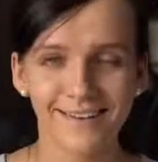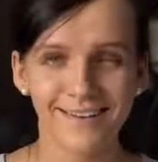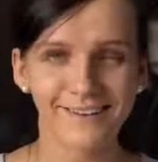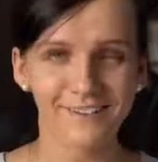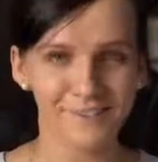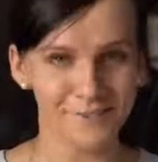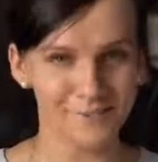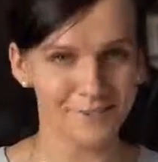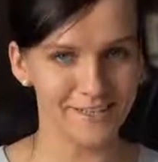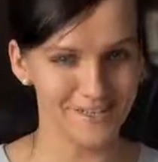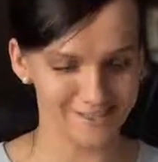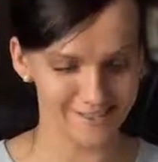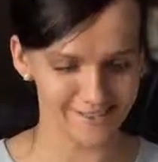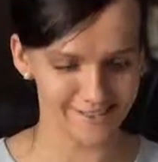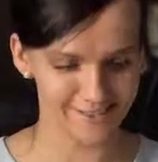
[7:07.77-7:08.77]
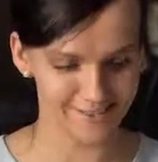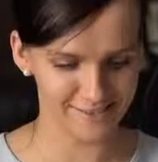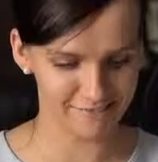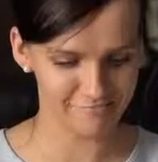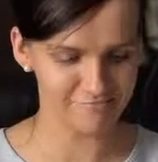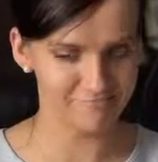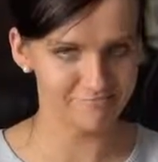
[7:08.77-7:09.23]
Sorry, I just
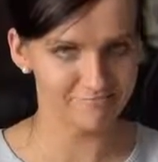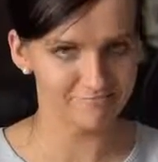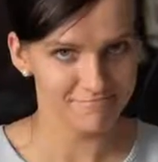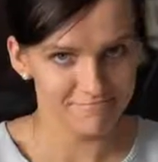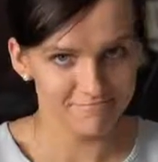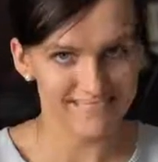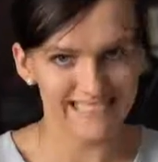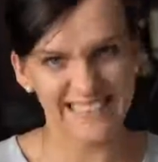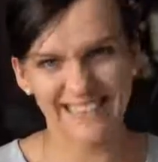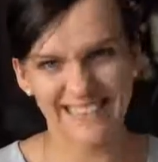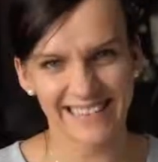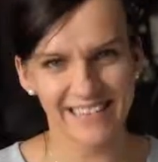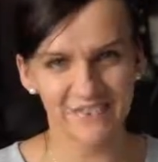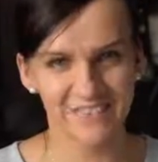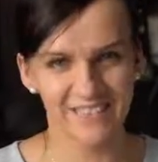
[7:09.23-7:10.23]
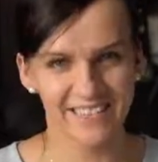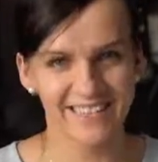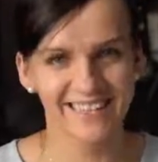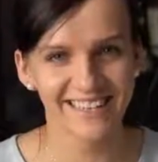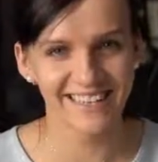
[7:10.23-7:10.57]
never